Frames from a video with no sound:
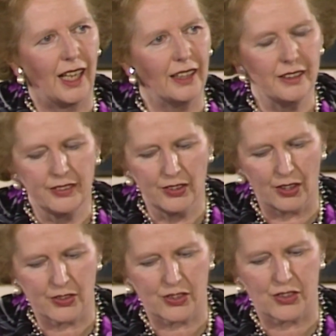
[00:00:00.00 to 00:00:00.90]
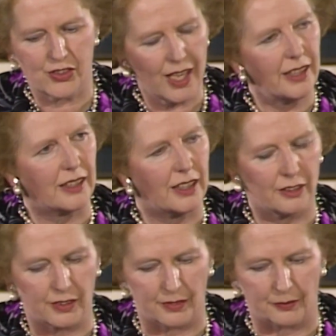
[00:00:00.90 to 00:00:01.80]
and not
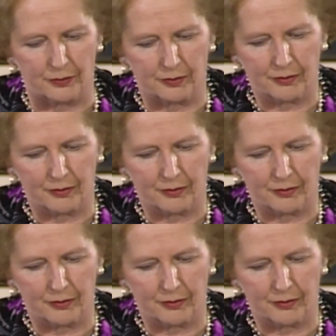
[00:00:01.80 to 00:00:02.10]
state-given.